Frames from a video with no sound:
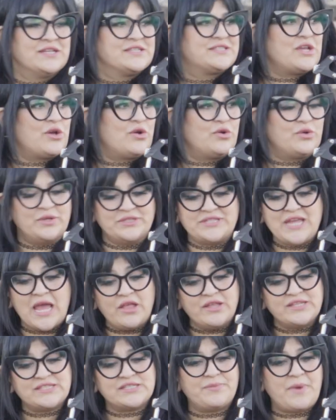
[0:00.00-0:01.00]
So tell
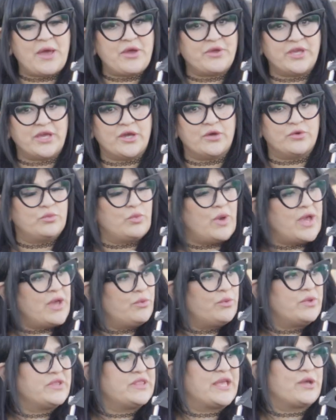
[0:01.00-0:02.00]
us about you.
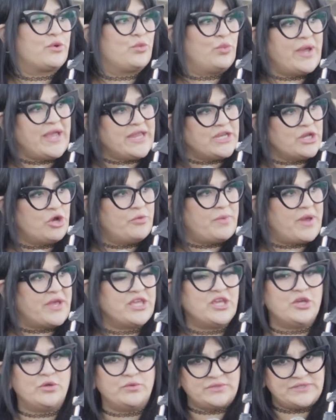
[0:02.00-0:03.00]
What we know about
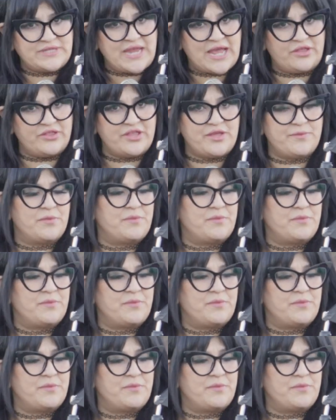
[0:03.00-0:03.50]
you? Tell them